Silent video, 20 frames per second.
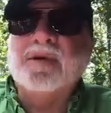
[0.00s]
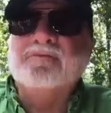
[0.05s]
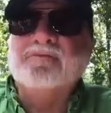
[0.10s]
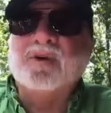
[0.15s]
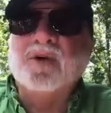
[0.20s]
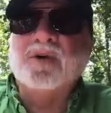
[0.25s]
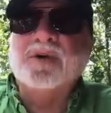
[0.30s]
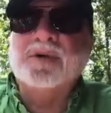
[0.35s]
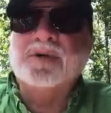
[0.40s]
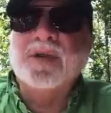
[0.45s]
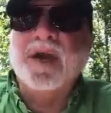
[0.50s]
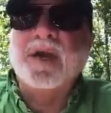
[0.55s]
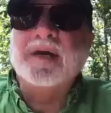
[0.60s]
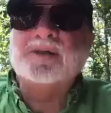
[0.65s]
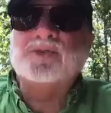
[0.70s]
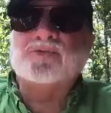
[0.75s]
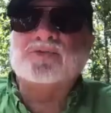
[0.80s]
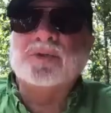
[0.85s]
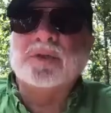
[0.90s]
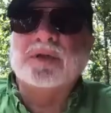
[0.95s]
very
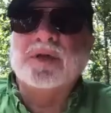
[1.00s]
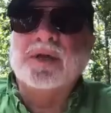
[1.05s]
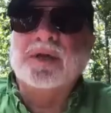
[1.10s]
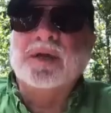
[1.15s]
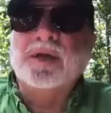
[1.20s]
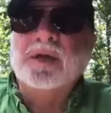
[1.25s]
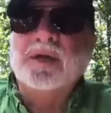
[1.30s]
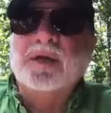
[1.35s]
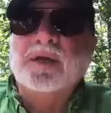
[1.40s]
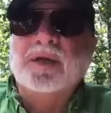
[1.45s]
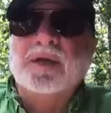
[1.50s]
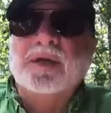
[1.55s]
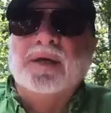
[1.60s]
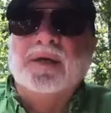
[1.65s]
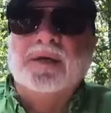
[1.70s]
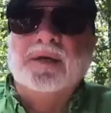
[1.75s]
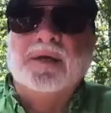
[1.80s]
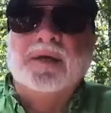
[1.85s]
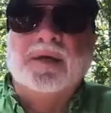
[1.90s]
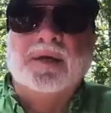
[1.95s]
naturally,
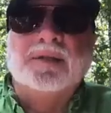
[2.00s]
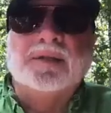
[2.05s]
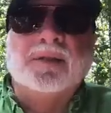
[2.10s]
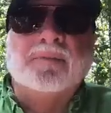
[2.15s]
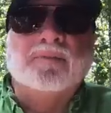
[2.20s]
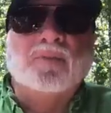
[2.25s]
the